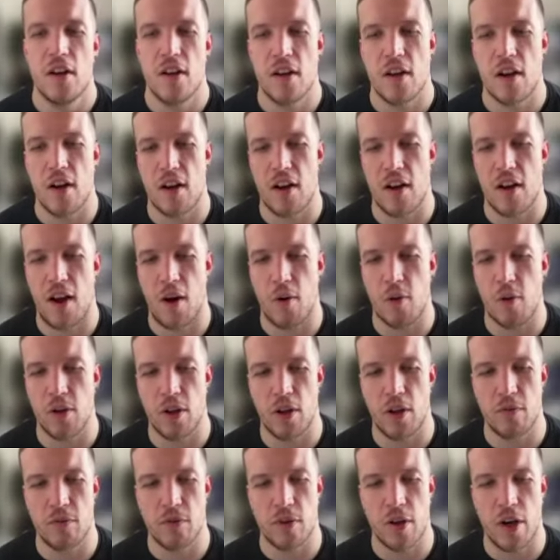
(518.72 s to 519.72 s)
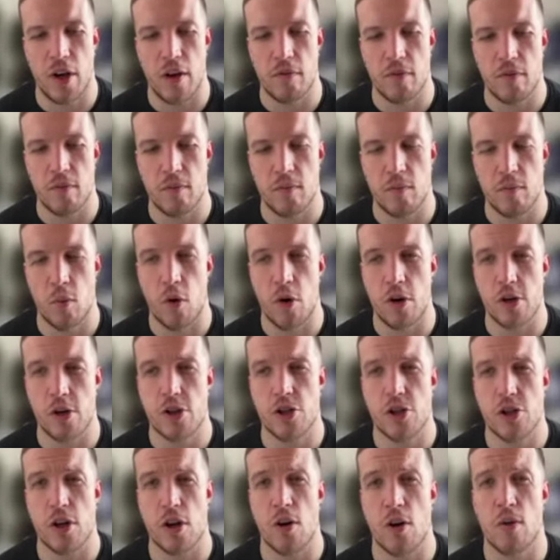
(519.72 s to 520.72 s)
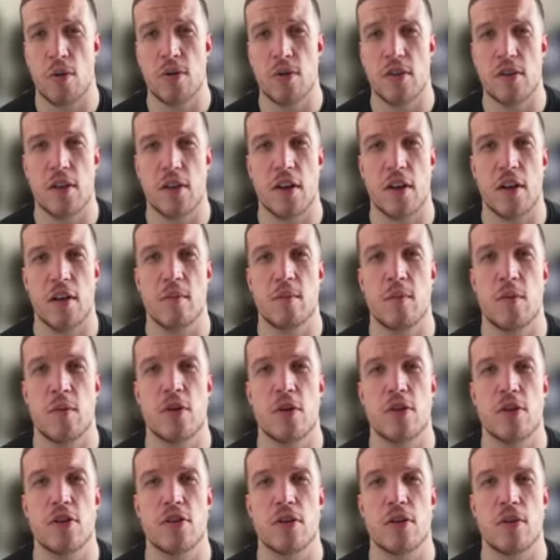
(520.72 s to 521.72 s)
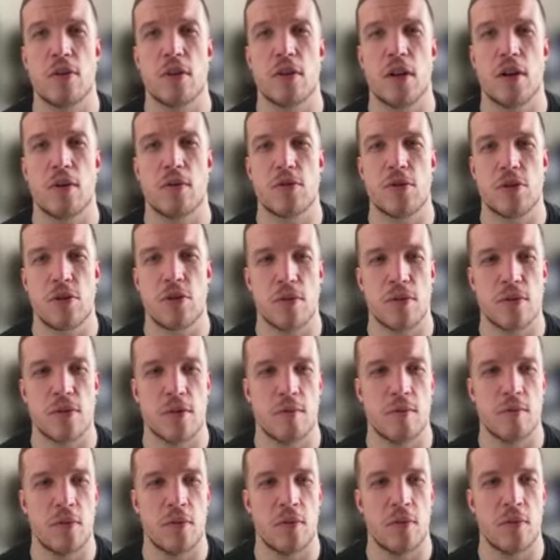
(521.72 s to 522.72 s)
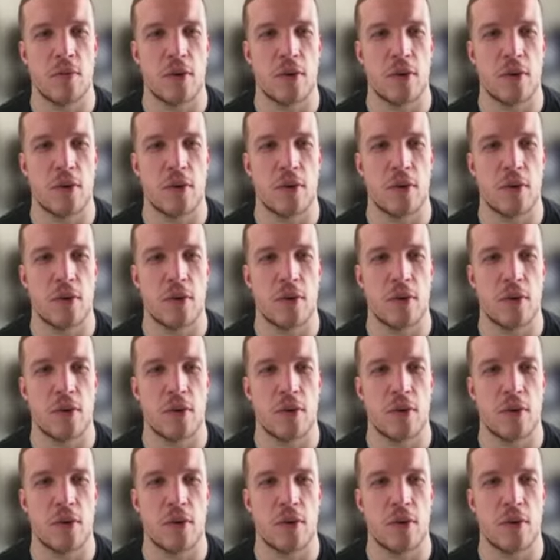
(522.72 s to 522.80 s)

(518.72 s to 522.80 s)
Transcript: I would love to have more shows and more sold out shows and